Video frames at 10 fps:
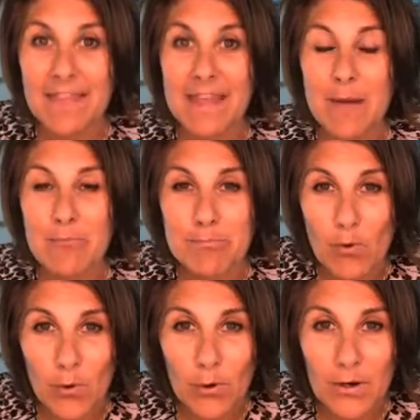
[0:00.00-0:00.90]
And that
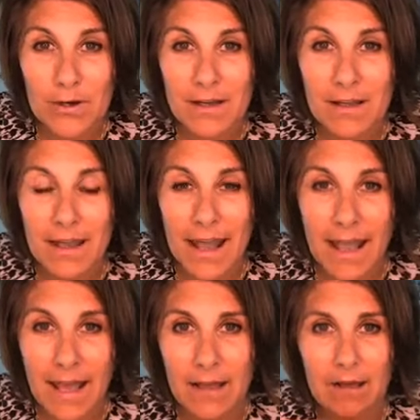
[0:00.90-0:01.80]
board
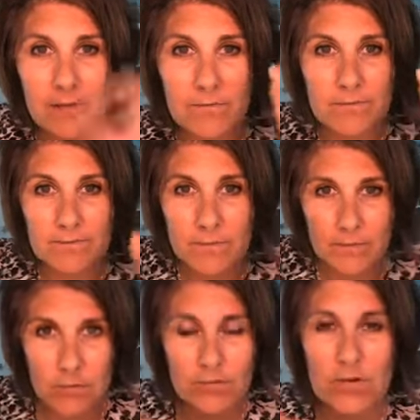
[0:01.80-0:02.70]
had a
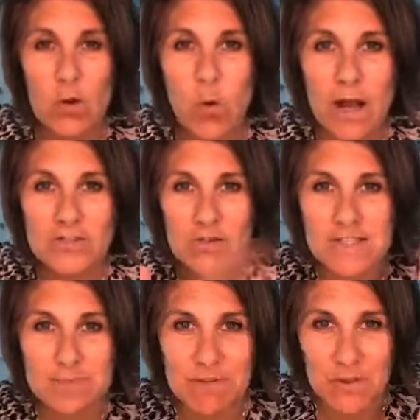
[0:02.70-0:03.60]
few different
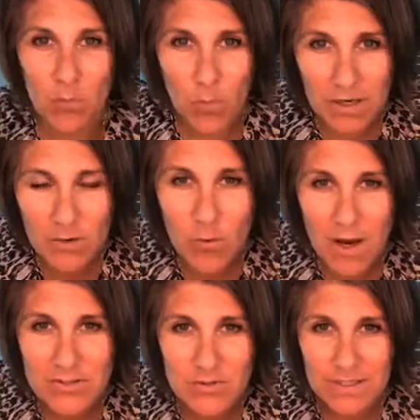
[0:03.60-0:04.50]
quadrants, but the one
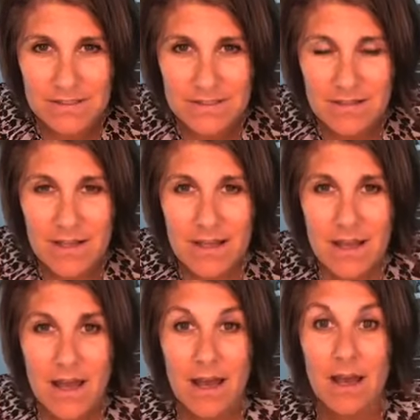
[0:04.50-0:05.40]
quadrant
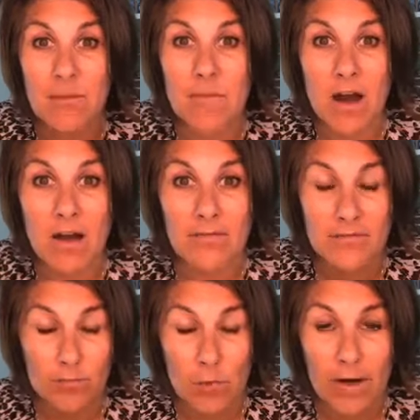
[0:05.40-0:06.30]

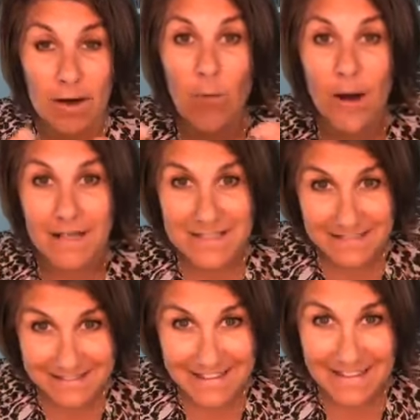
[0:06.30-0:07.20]
of where I wanted
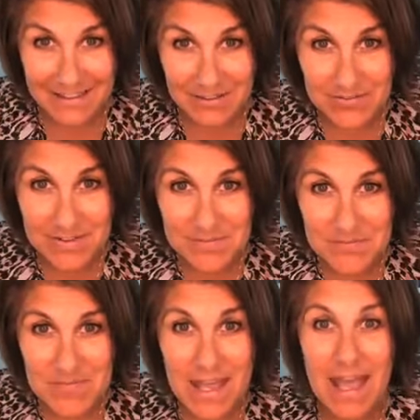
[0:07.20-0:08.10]
to live
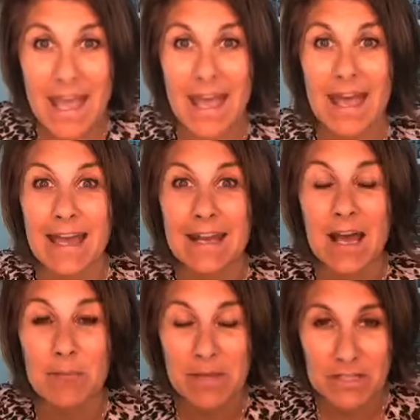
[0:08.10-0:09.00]
had
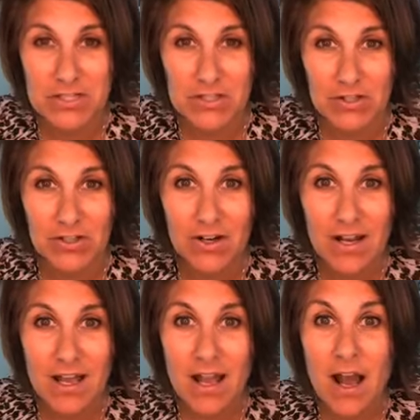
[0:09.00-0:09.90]
a
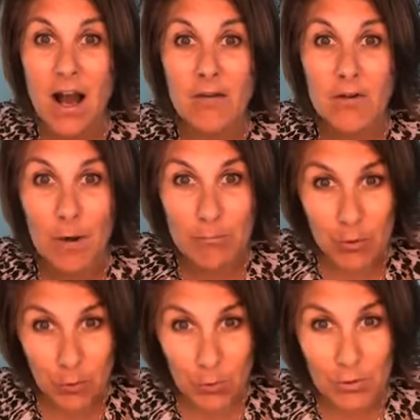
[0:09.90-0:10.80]
picture of a
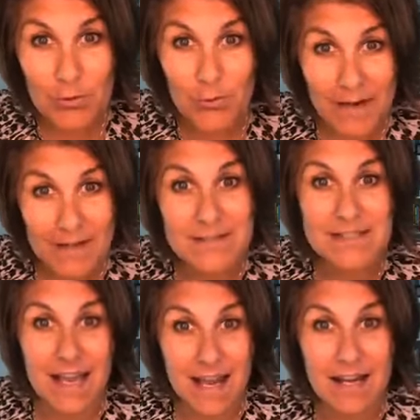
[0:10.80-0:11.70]
pool right
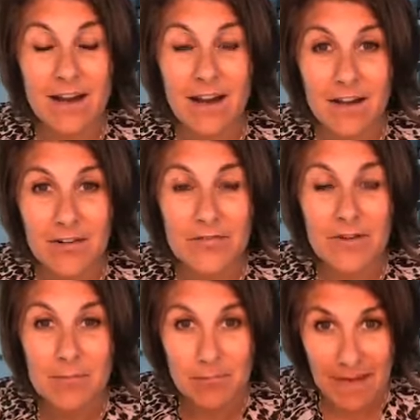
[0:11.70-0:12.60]
outside of
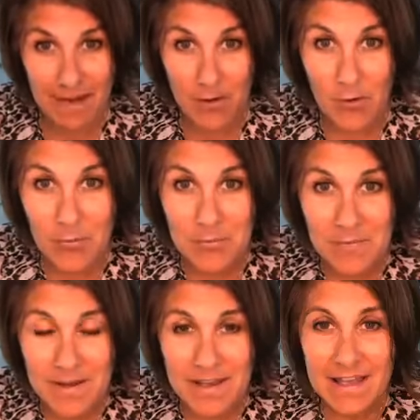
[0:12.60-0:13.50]
my home